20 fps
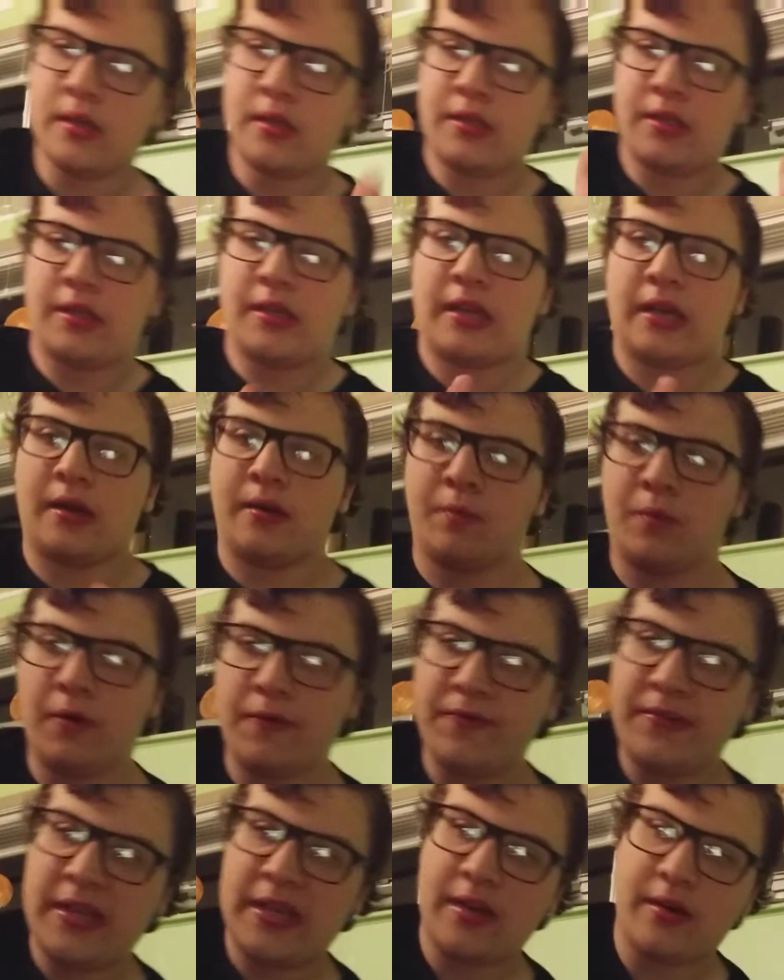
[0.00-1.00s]
You get a
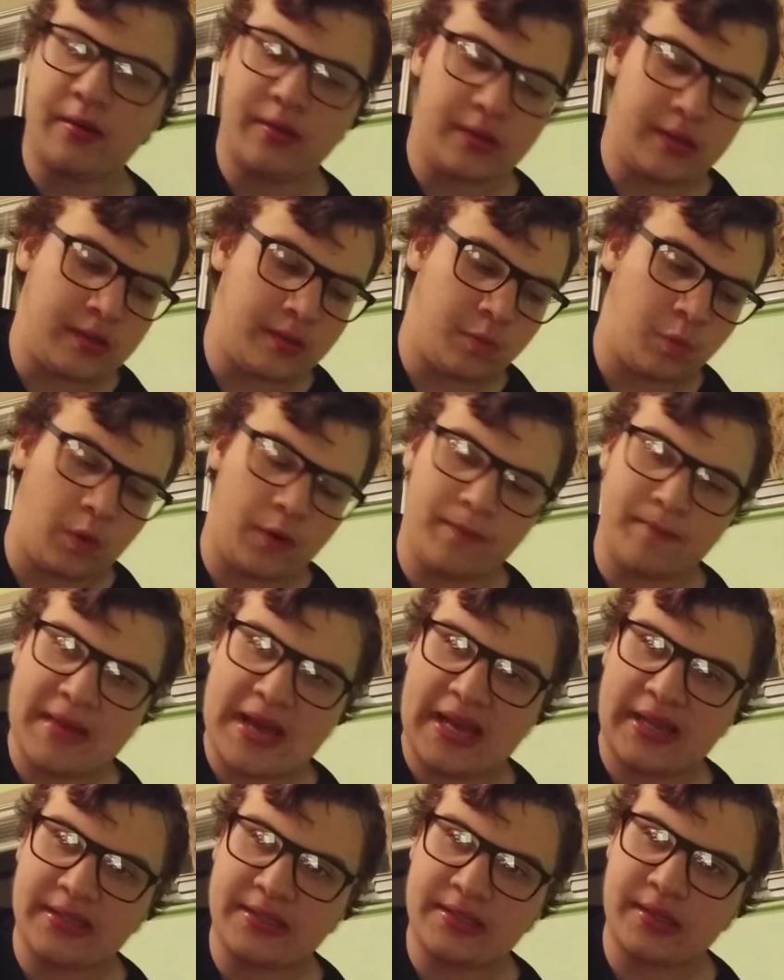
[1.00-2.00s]
wolf tail, wolf
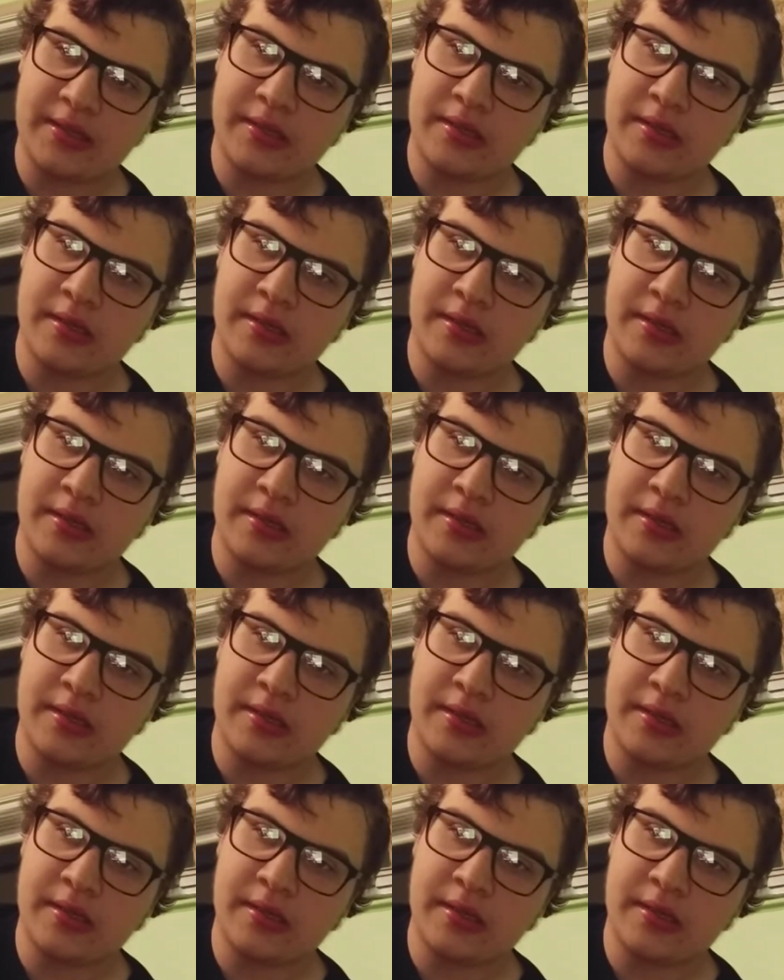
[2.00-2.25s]
mask.